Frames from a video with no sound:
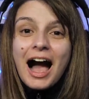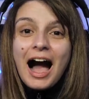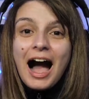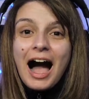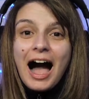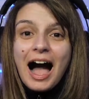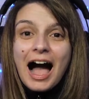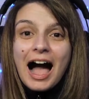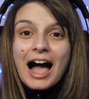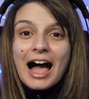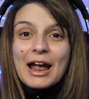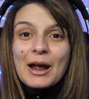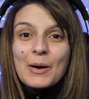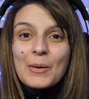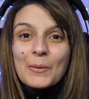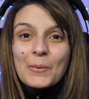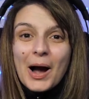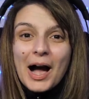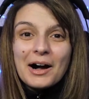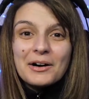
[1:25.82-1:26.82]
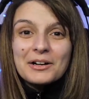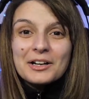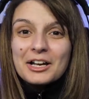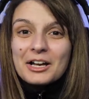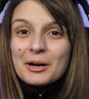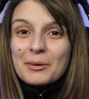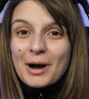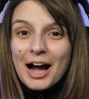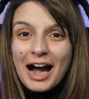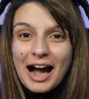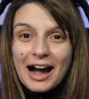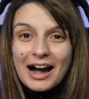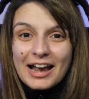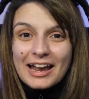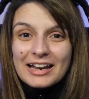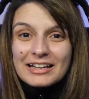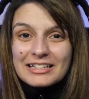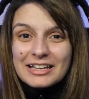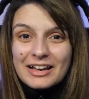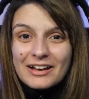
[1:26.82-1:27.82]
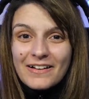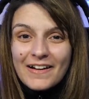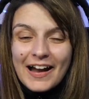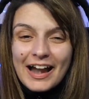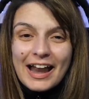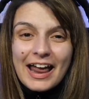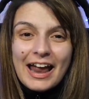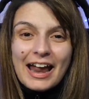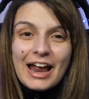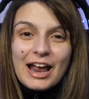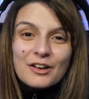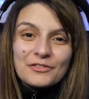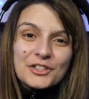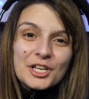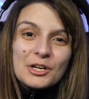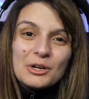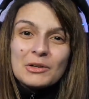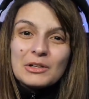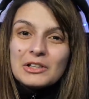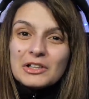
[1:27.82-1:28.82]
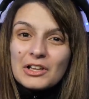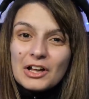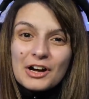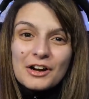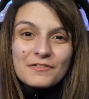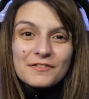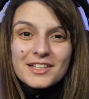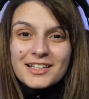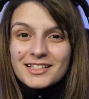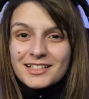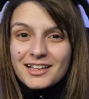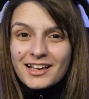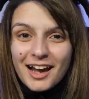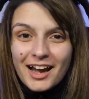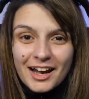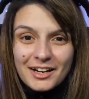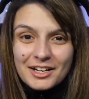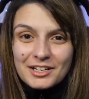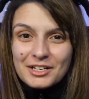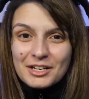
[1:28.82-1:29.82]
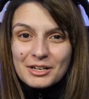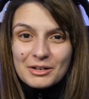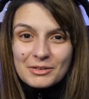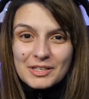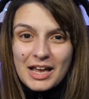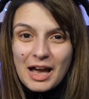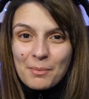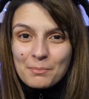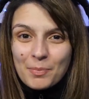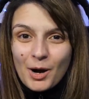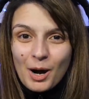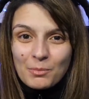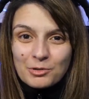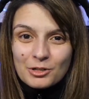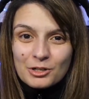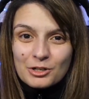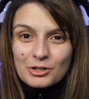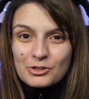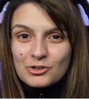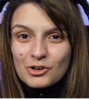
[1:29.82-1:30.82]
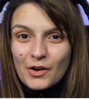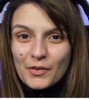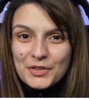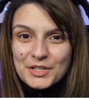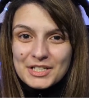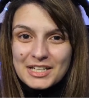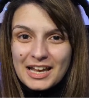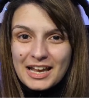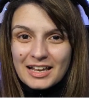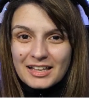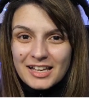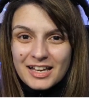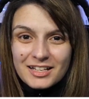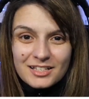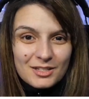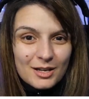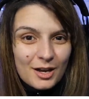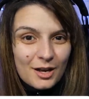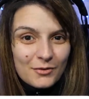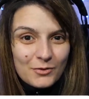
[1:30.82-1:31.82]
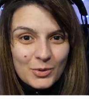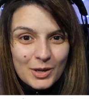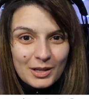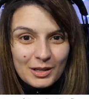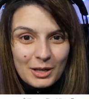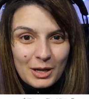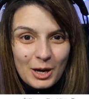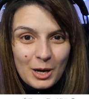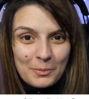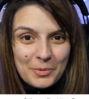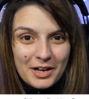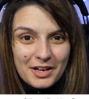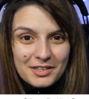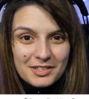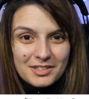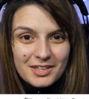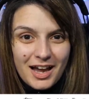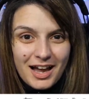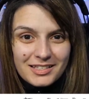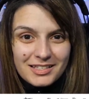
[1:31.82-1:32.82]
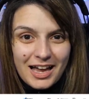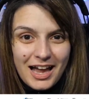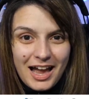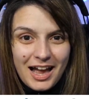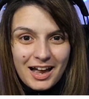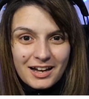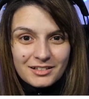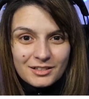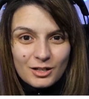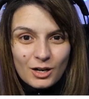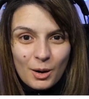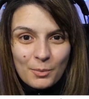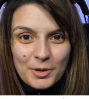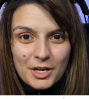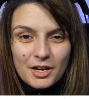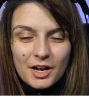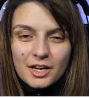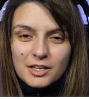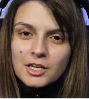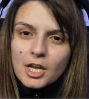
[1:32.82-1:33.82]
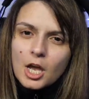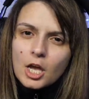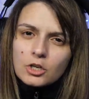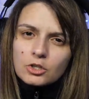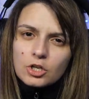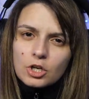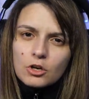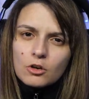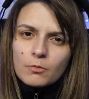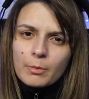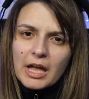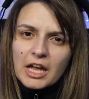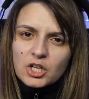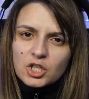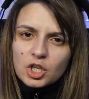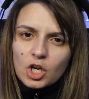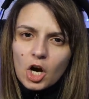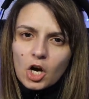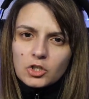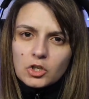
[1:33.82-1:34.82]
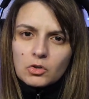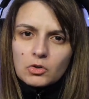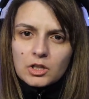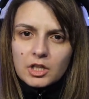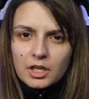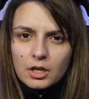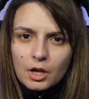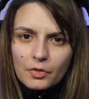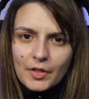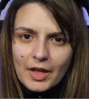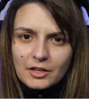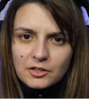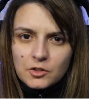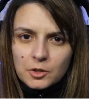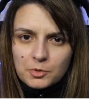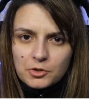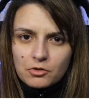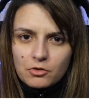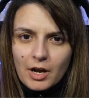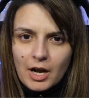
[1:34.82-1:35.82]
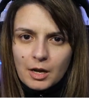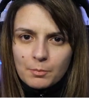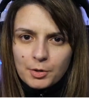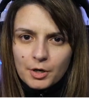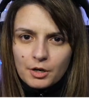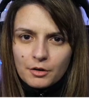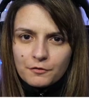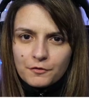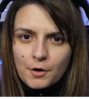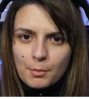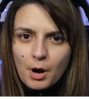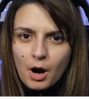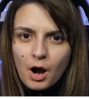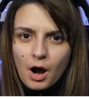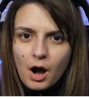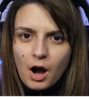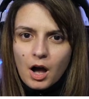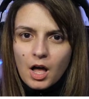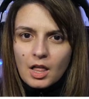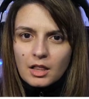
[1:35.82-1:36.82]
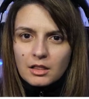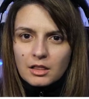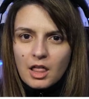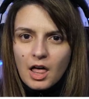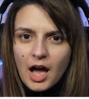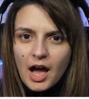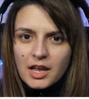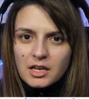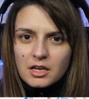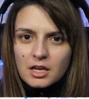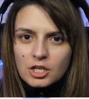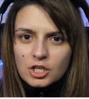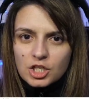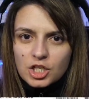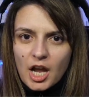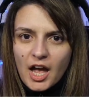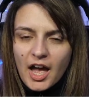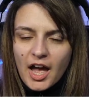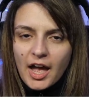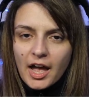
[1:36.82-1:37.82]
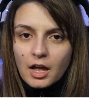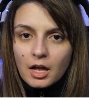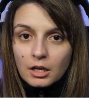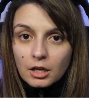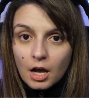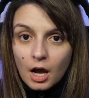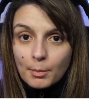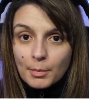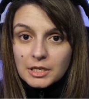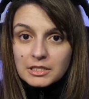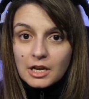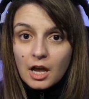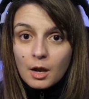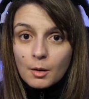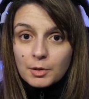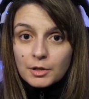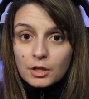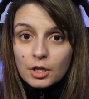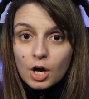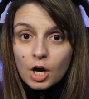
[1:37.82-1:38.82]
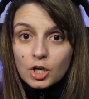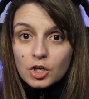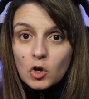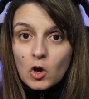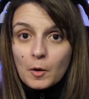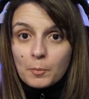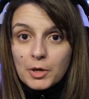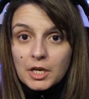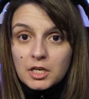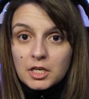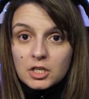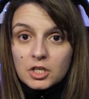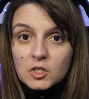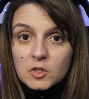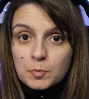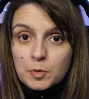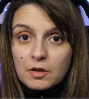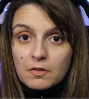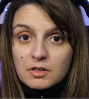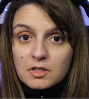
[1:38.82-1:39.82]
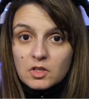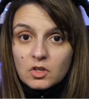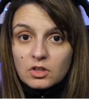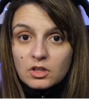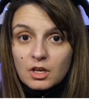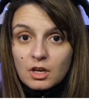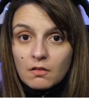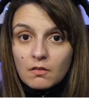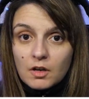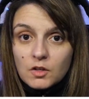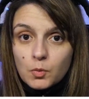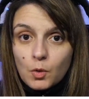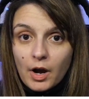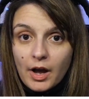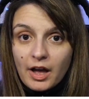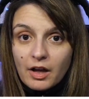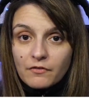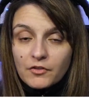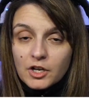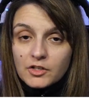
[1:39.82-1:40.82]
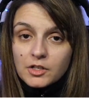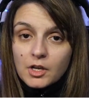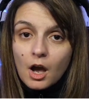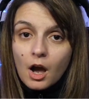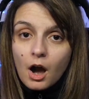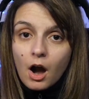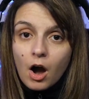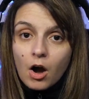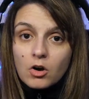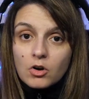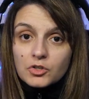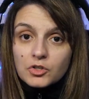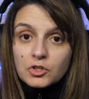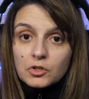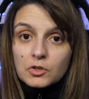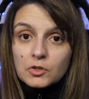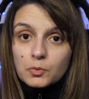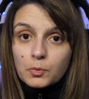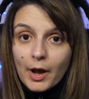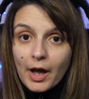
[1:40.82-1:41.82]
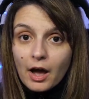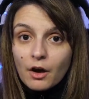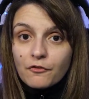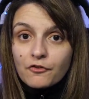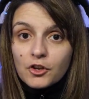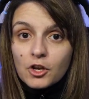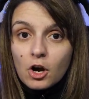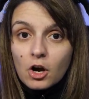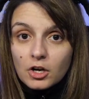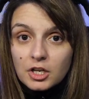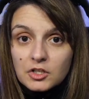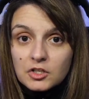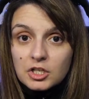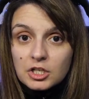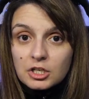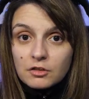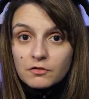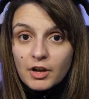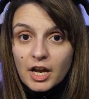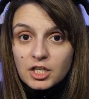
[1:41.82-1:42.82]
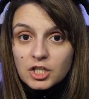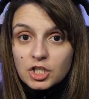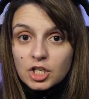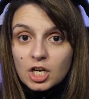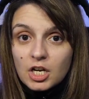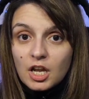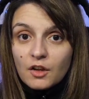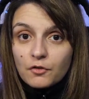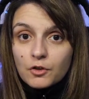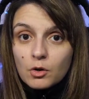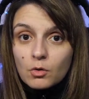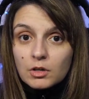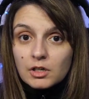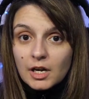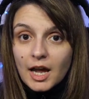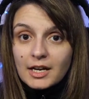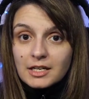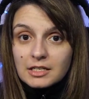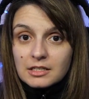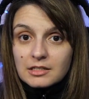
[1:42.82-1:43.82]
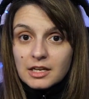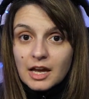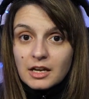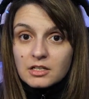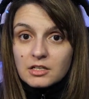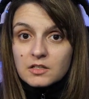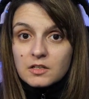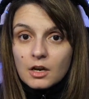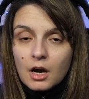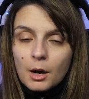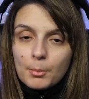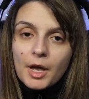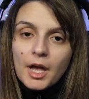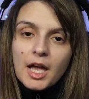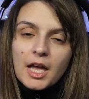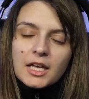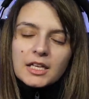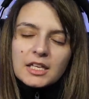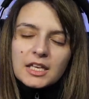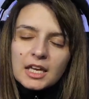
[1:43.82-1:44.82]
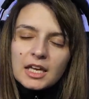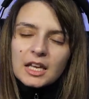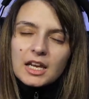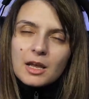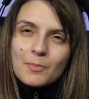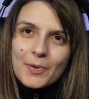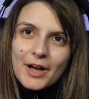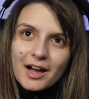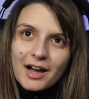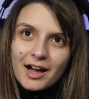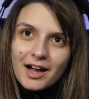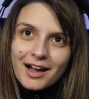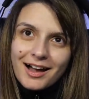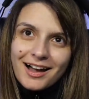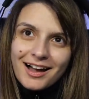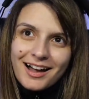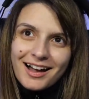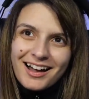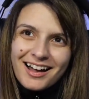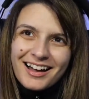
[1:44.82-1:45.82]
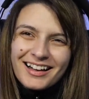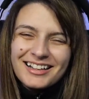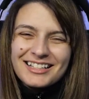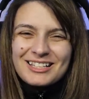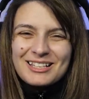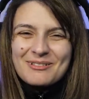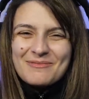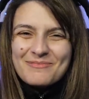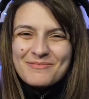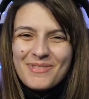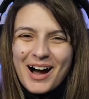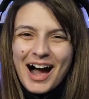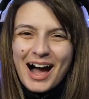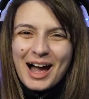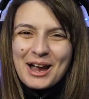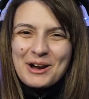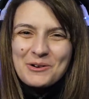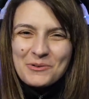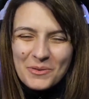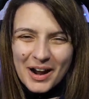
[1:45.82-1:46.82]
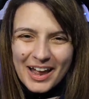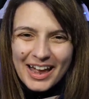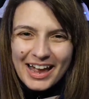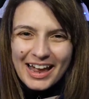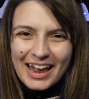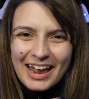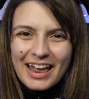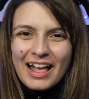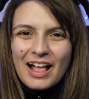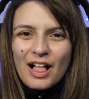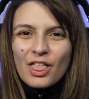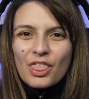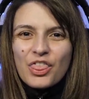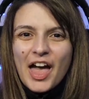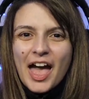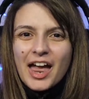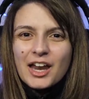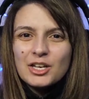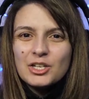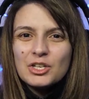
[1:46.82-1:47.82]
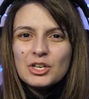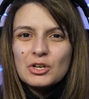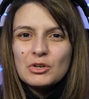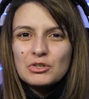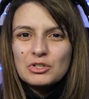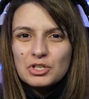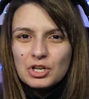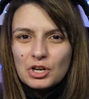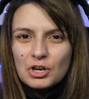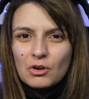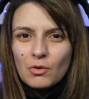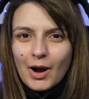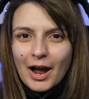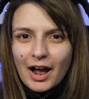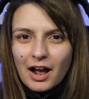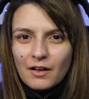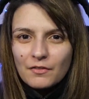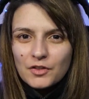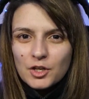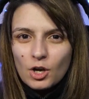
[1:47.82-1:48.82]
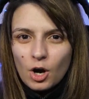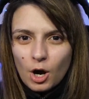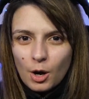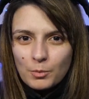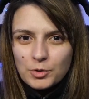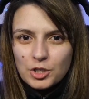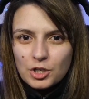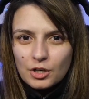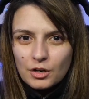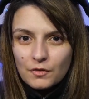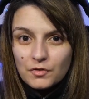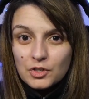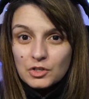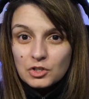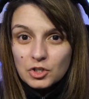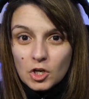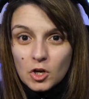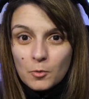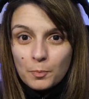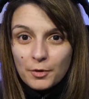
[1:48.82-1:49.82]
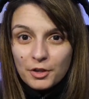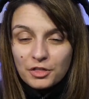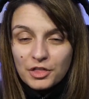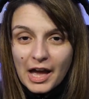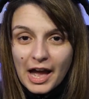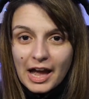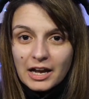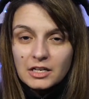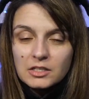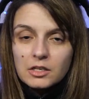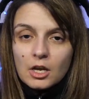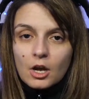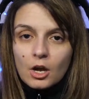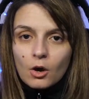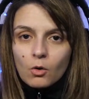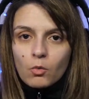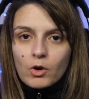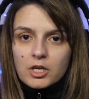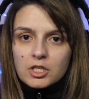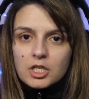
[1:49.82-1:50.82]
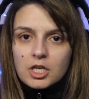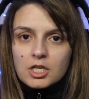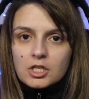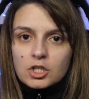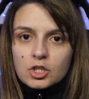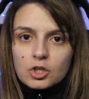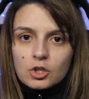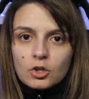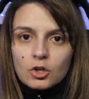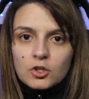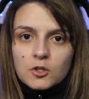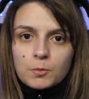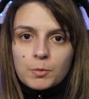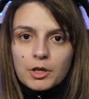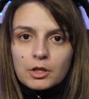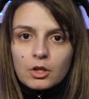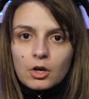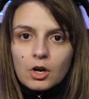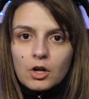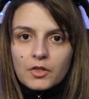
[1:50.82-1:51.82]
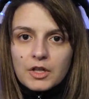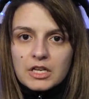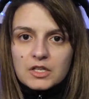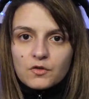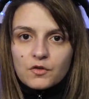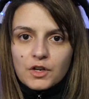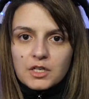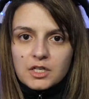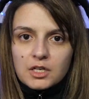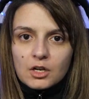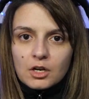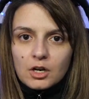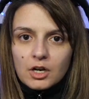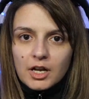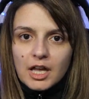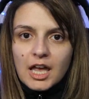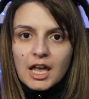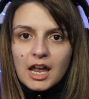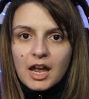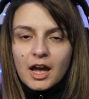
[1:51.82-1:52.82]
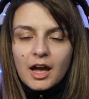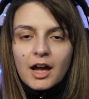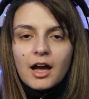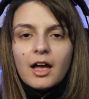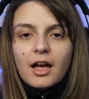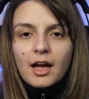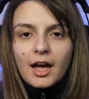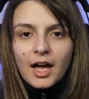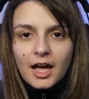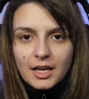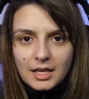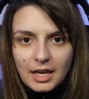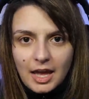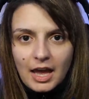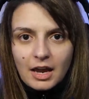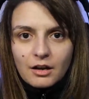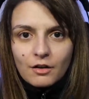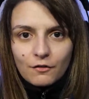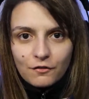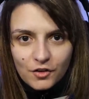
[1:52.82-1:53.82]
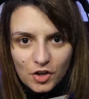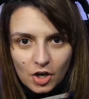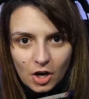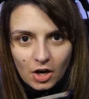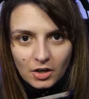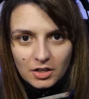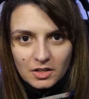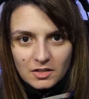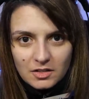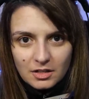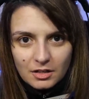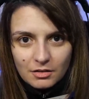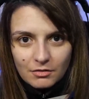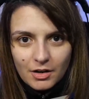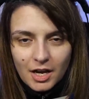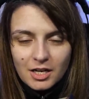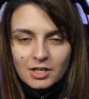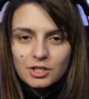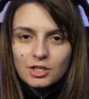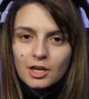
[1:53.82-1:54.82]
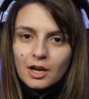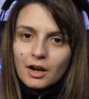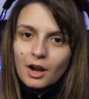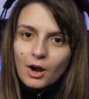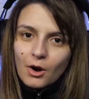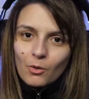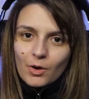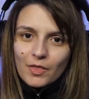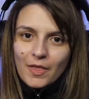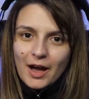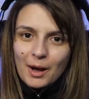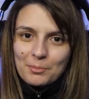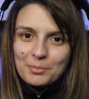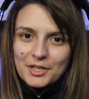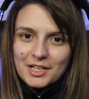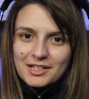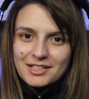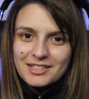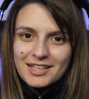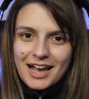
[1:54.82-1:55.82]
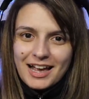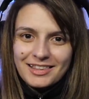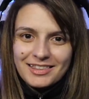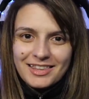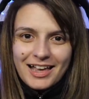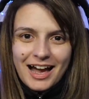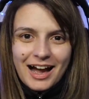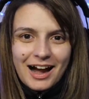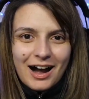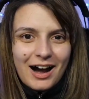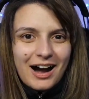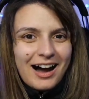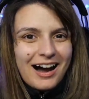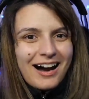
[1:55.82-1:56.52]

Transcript: hi, welcome, how you doing? If you love this kind of news and pop culture on the daily served with a little bit of sass and gobbiness, do make sure you click on that subscribe button for more. Like, share, comment down below your opinion, conspiracy theories, whatever's. Also as well, for your consideration, if you would like to send some kitty bucks my way, then you do have the option of the super thanks, which is just below this video here, again for your consideration. With that being said, though,